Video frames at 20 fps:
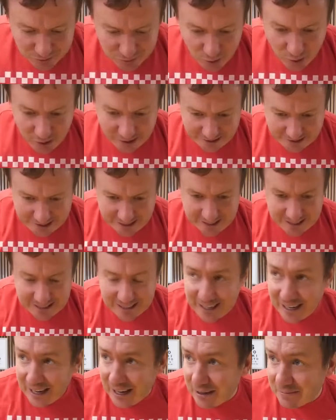Right.
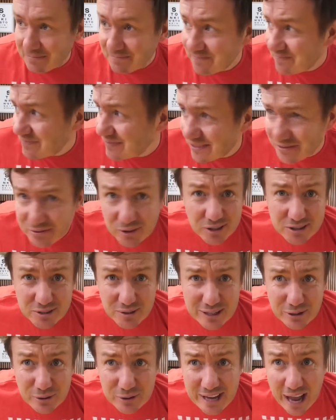Thought I'd do
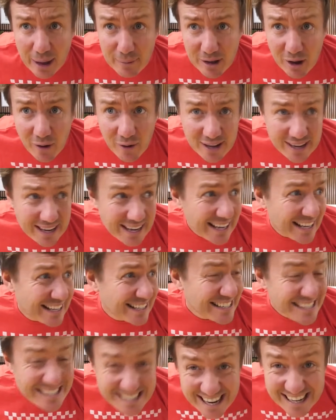a little cameo out here.
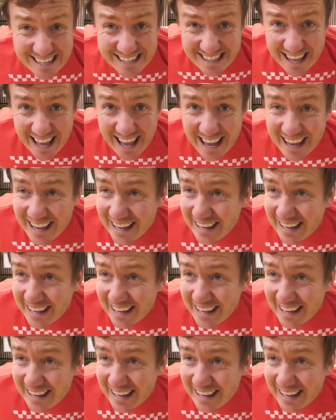It's nearly there.